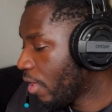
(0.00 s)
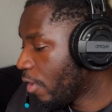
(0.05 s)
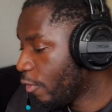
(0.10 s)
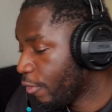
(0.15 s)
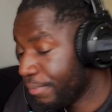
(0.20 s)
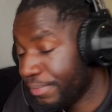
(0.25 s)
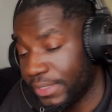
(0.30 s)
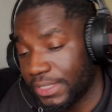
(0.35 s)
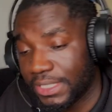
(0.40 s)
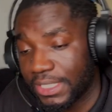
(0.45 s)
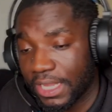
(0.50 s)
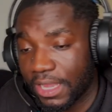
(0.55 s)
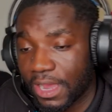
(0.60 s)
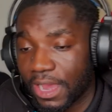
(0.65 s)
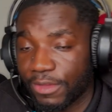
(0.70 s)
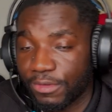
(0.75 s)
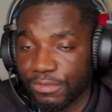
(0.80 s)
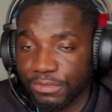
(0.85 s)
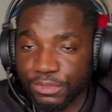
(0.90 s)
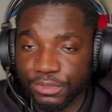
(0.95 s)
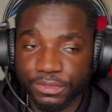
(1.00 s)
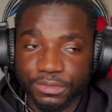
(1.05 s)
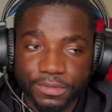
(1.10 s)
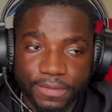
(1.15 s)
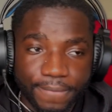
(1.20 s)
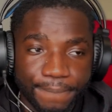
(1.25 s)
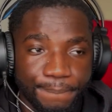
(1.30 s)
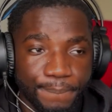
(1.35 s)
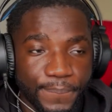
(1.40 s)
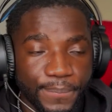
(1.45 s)
Hope he stay out, you
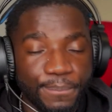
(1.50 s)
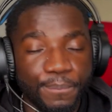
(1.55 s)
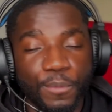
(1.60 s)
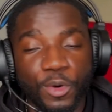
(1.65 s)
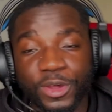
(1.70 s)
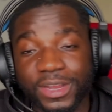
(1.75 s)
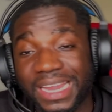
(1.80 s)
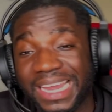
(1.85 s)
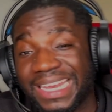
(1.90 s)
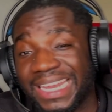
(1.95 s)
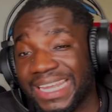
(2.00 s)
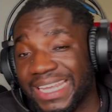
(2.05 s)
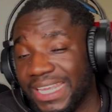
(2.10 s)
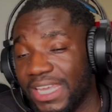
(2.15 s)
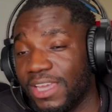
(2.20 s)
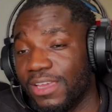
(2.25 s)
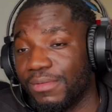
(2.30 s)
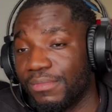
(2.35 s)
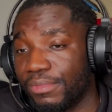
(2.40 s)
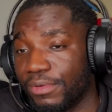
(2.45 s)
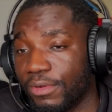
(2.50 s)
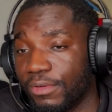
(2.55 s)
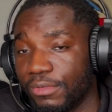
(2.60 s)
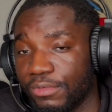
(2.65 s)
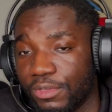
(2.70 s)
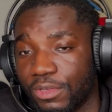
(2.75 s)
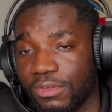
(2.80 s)
know, more than a year, bro.